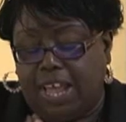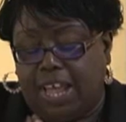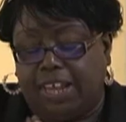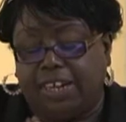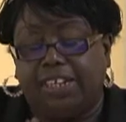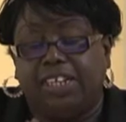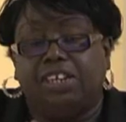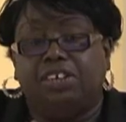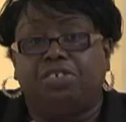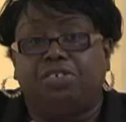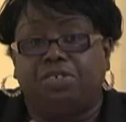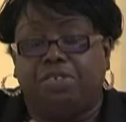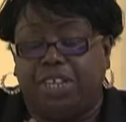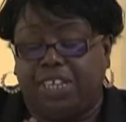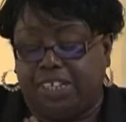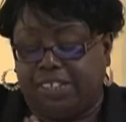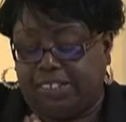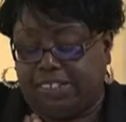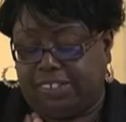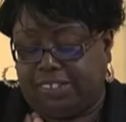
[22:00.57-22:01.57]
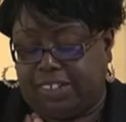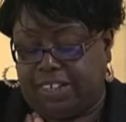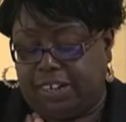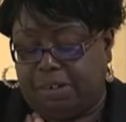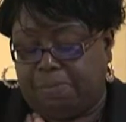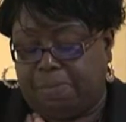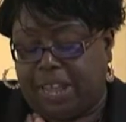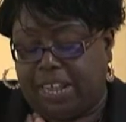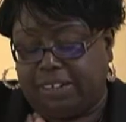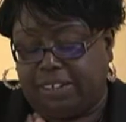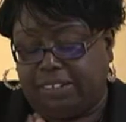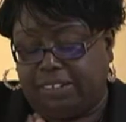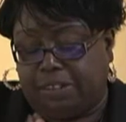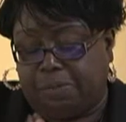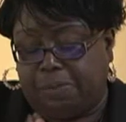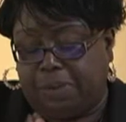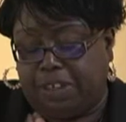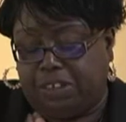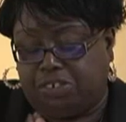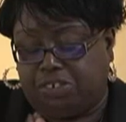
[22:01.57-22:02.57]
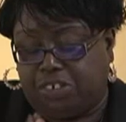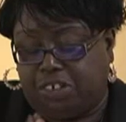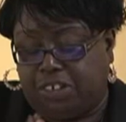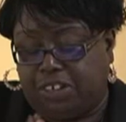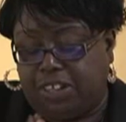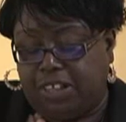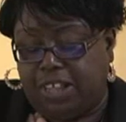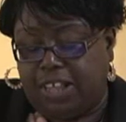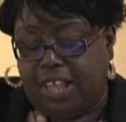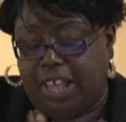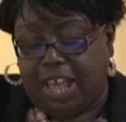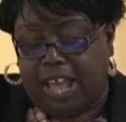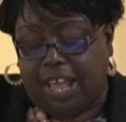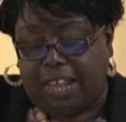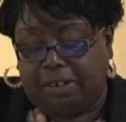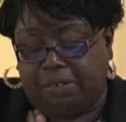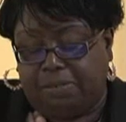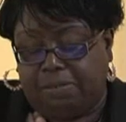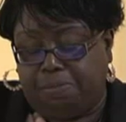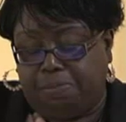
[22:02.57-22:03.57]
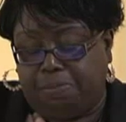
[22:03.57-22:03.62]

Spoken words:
an increase in participation at